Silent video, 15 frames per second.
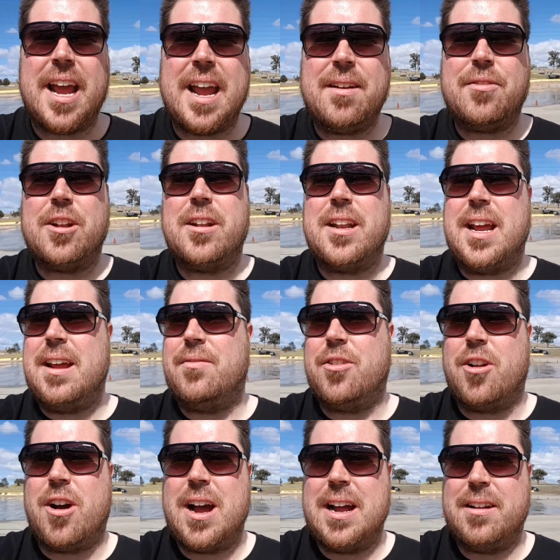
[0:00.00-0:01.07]
Even,
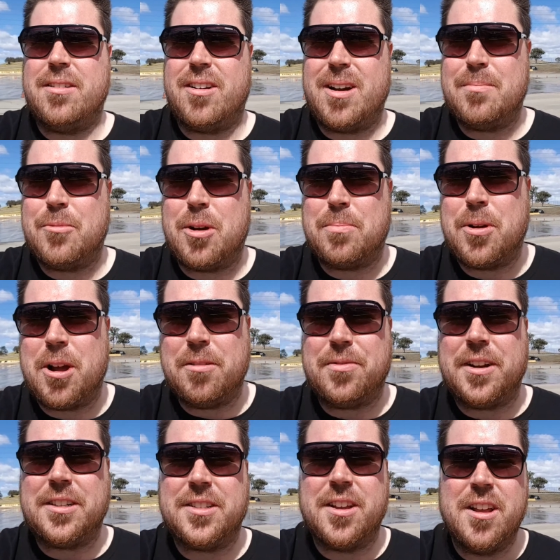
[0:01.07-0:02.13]
even I, I'm not
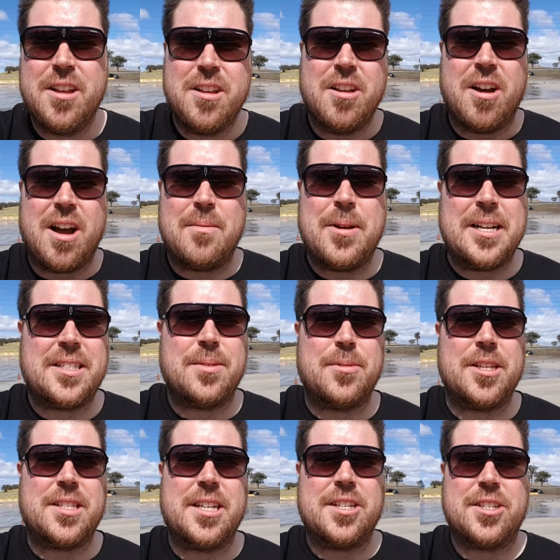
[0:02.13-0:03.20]
perfect. I made
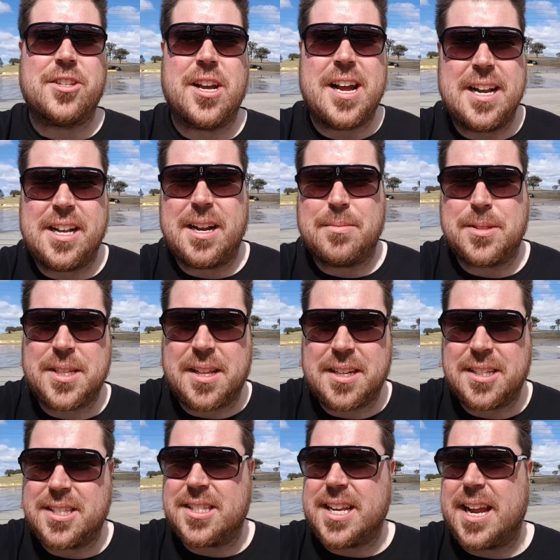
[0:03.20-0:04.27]
some decisions. I ended up
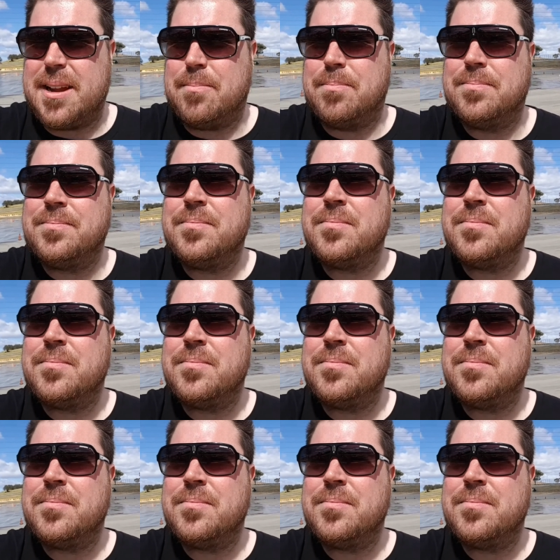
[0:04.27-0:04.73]
selling Steem.